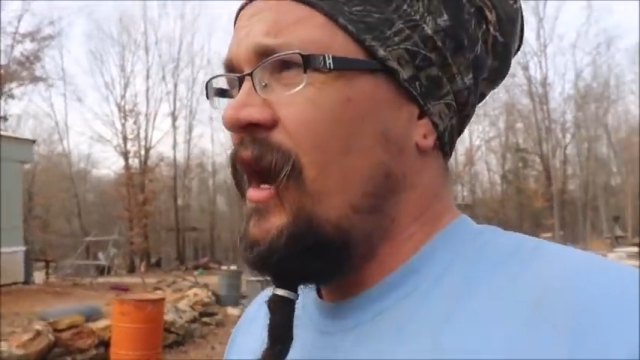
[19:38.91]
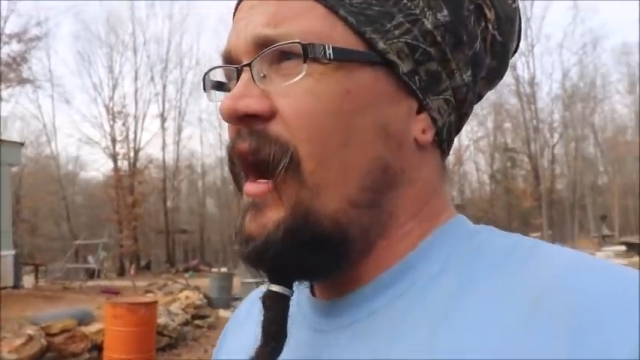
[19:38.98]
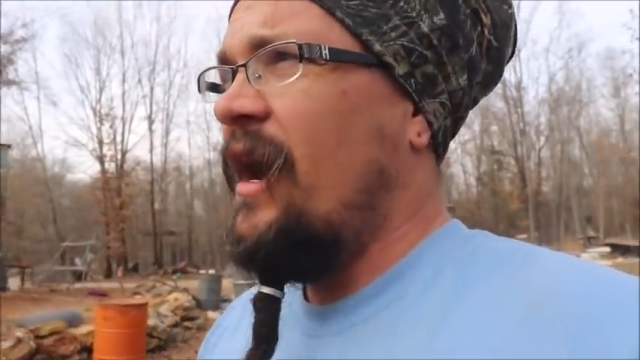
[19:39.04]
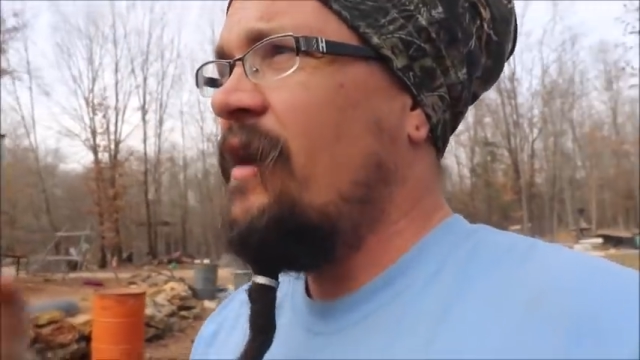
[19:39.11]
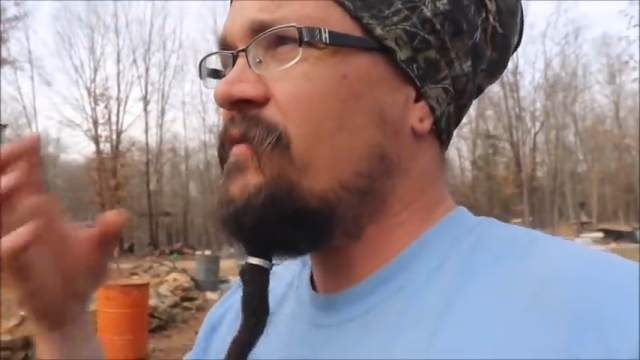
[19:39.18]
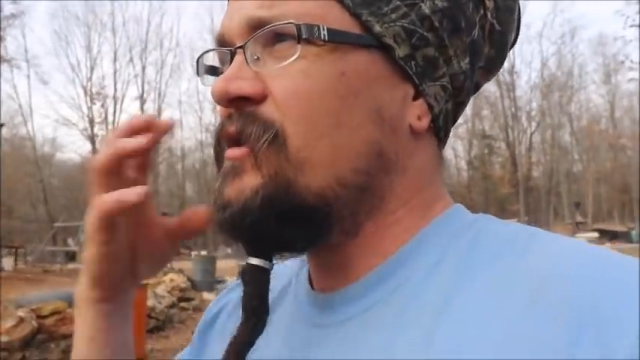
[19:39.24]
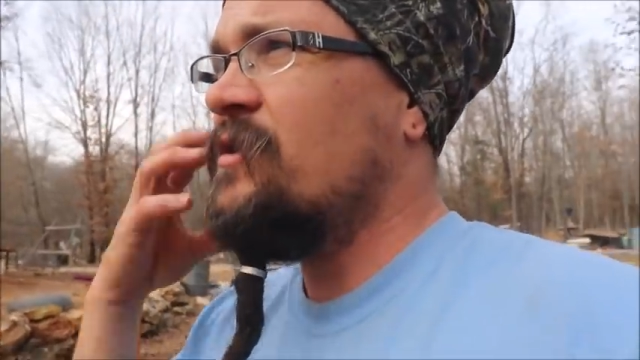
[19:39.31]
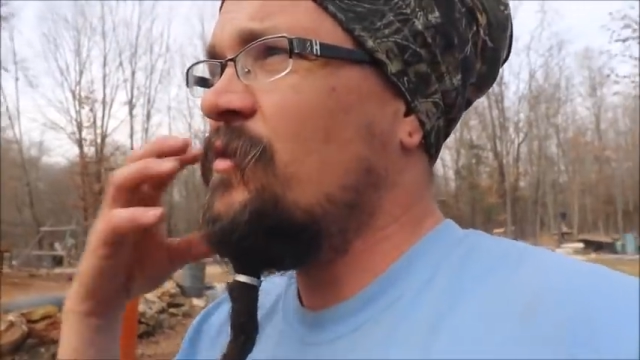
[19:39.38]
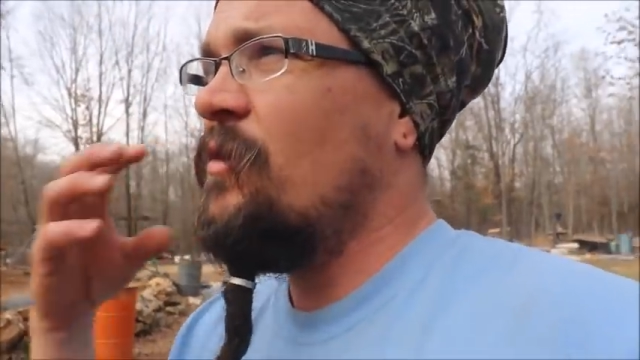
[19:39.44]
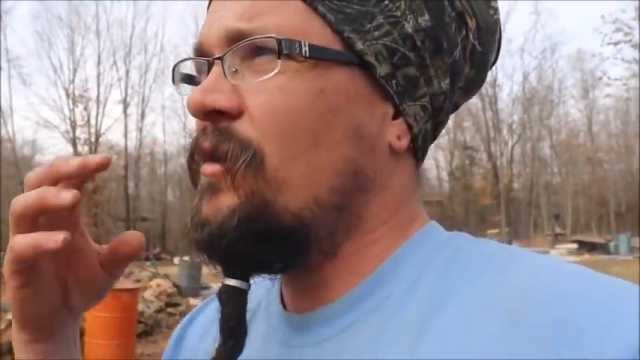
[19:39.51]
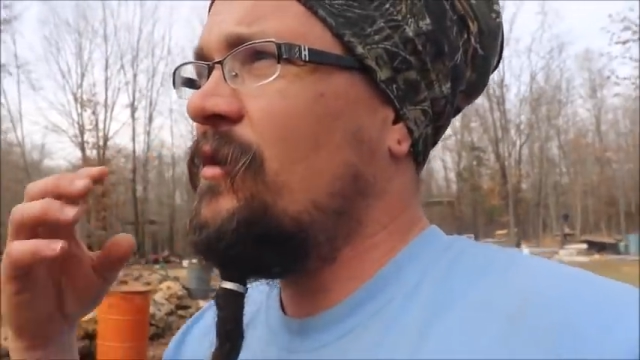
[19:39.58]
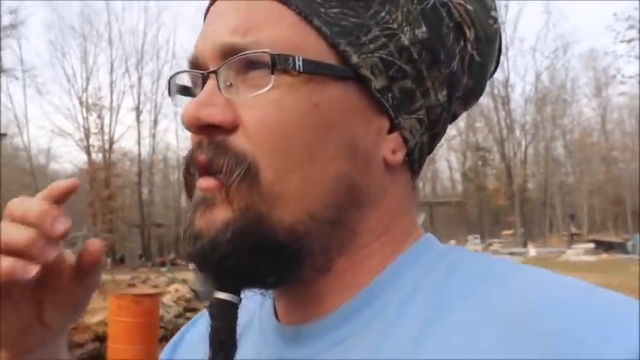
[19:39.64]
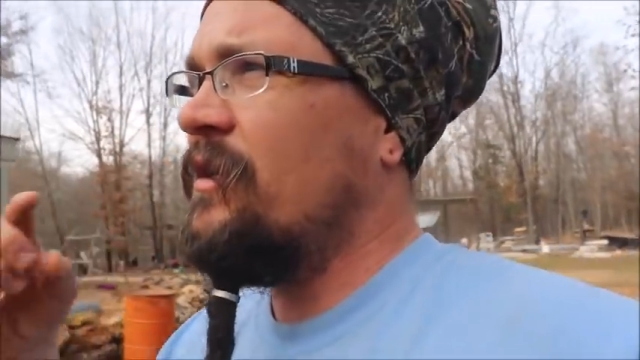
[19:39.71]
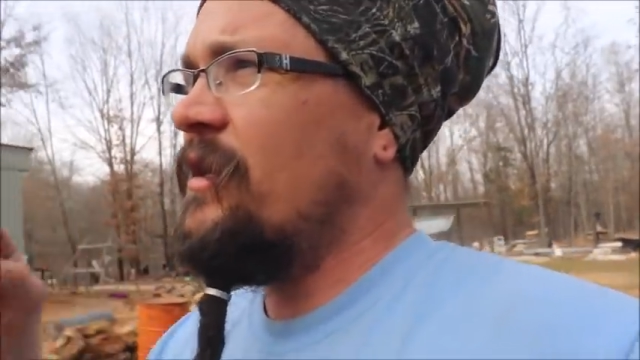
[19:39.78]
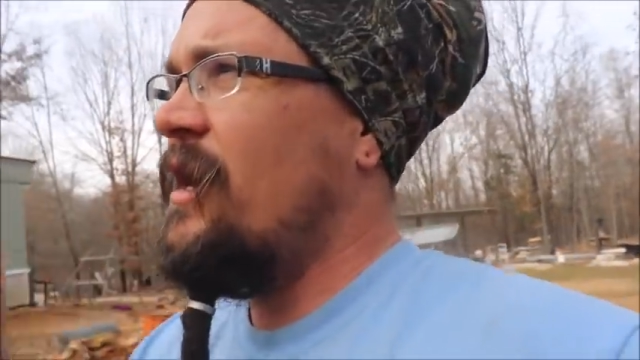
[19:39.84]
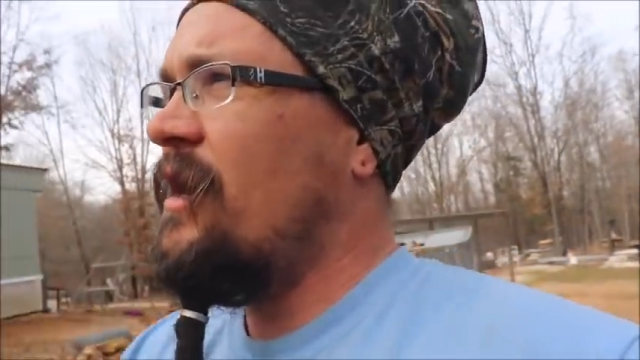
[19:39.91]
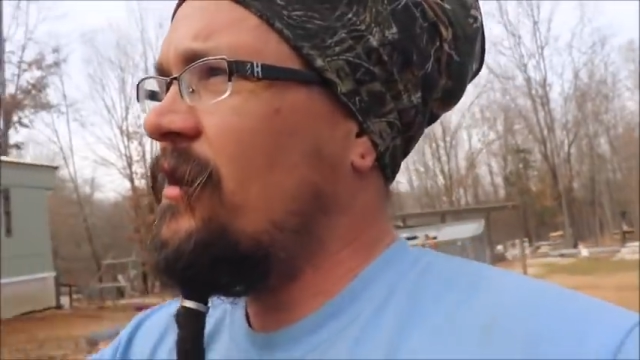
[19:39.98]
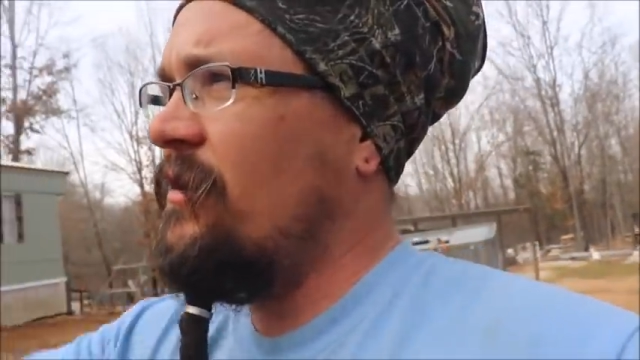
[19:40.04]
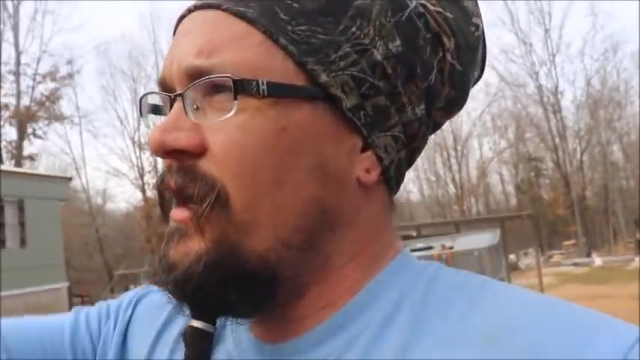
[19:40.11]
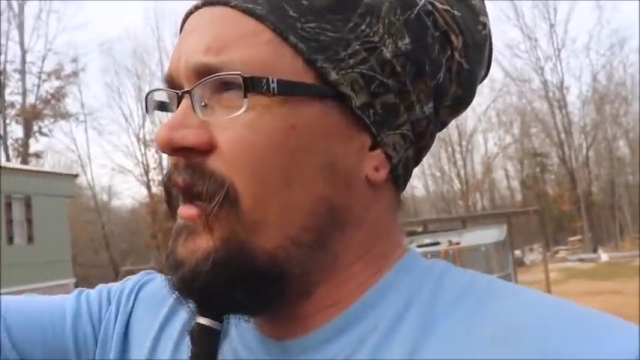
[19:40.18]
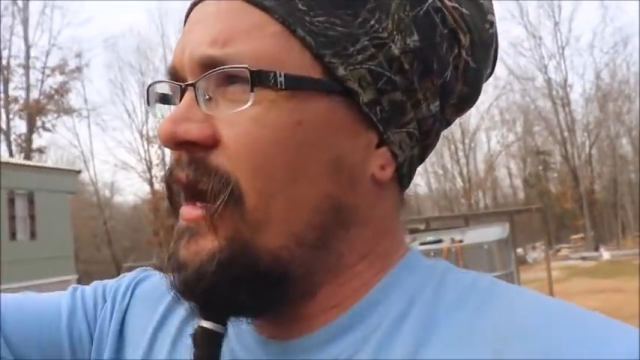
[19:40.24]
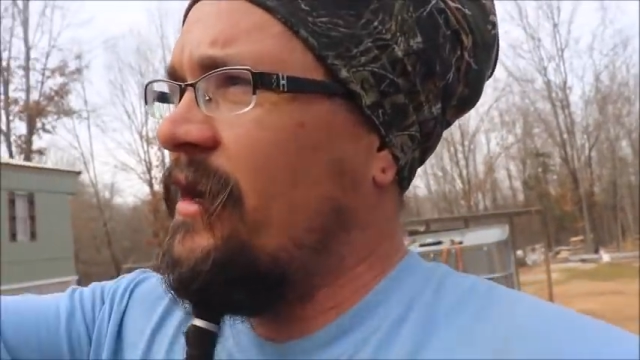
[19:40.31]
I have a snorkel and a goggle I,